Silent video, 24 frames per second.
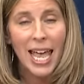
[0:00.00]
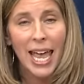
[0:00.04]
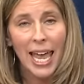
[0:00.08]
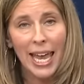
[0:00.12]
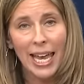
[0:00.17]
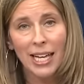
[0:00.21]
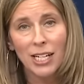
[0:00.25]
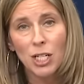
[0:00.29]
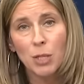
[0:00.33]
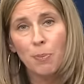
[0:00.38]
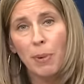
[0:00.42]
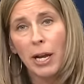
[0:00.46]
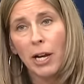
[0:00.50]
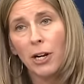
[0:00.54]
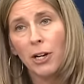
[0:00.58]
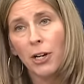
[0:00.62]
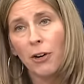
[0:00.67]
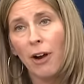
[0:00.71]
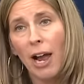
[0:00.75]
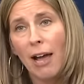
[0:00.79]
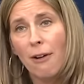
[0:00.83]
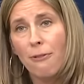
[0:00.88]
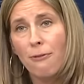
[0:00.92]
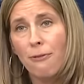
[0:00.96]
and
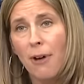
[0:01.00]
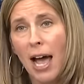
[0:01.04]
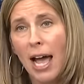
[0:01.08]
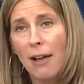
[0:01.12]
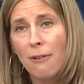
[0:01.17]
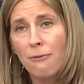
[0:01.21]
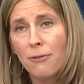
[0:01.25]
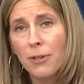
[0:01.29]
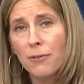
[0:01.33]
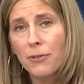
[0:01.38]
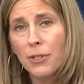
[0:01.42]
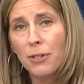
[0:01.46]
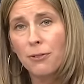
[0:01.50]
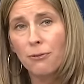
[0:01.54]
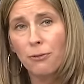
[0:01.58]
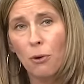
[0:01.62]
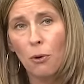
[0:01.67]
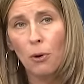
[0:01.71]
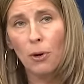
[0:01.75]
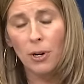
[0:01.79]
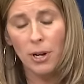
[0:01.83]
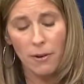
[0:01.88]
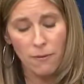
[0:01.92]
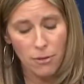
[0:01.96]
paragraph five
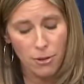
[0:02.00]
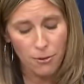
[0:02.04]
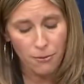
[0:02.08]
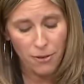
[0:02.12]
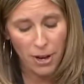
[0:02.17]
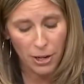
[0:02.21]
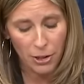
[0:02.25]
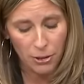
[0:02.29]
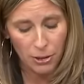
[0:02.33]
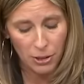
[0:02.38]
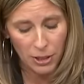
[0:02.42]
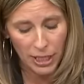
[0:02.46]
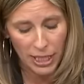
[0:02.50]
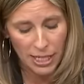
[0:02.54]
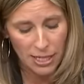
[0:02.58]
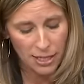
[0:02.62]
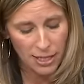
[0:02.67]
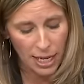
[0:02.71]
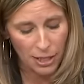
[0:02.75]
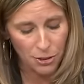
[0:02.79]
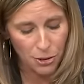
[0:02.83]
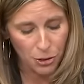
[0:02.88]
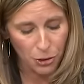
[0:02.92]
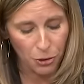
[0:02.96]
fifty-four of the Federal
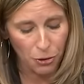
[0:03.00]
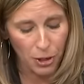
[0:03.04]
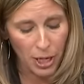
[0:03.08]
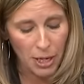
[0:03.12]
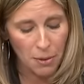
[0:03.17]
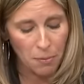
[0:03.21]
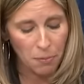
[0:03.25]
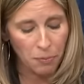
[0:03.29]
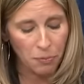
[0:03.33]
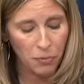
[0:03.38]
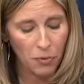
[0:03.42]
Consent Decree.